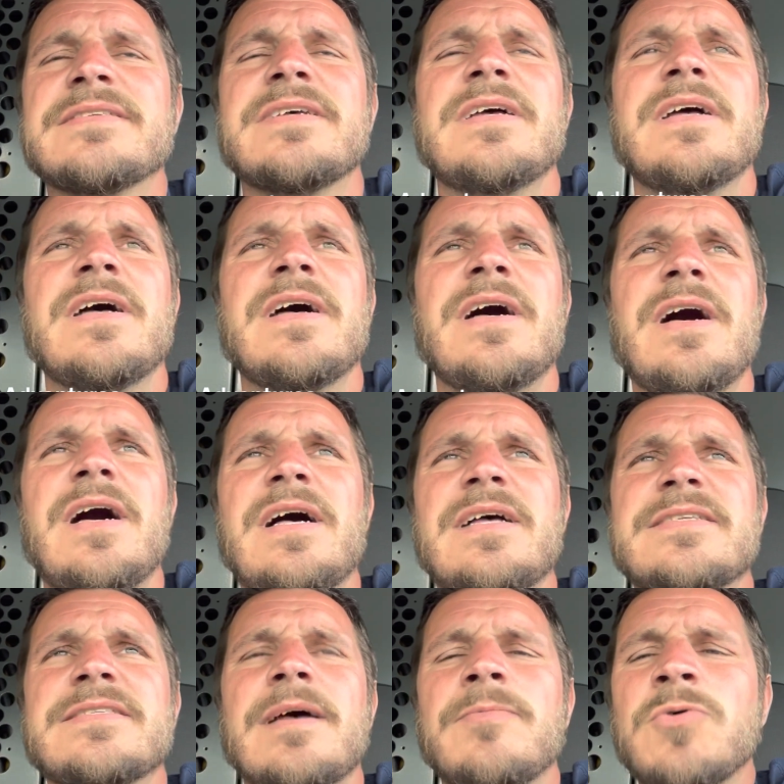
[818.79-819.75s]

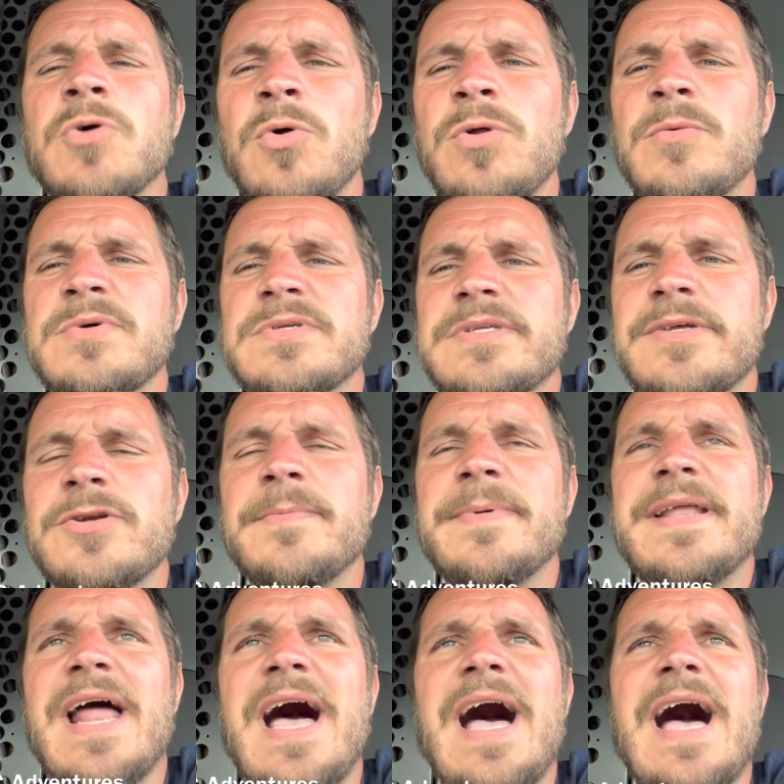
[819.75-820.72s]
Uh, subcooling was a little
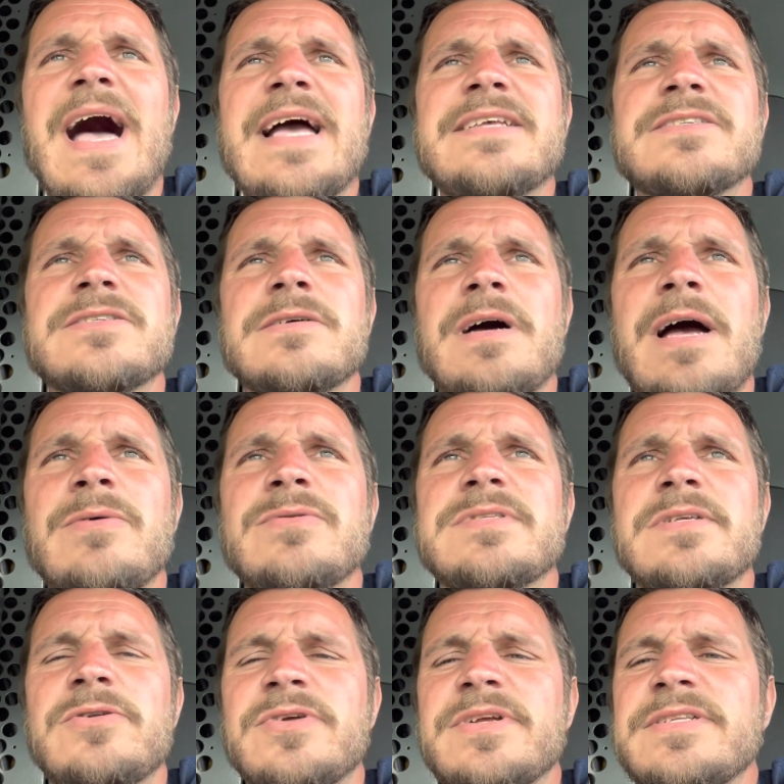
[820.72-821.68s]
bit high, so I was
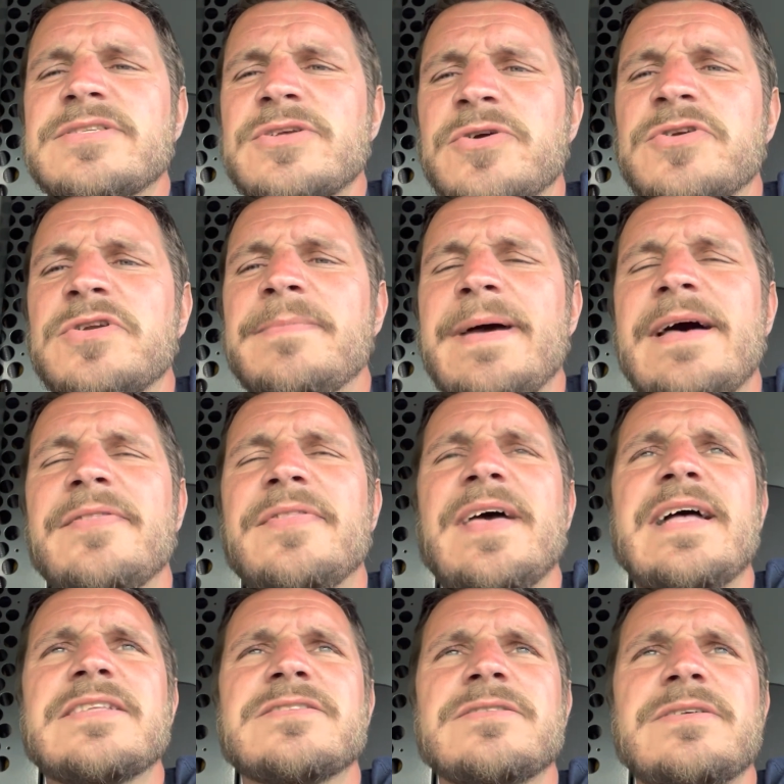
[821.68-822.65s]
a little concerned about that.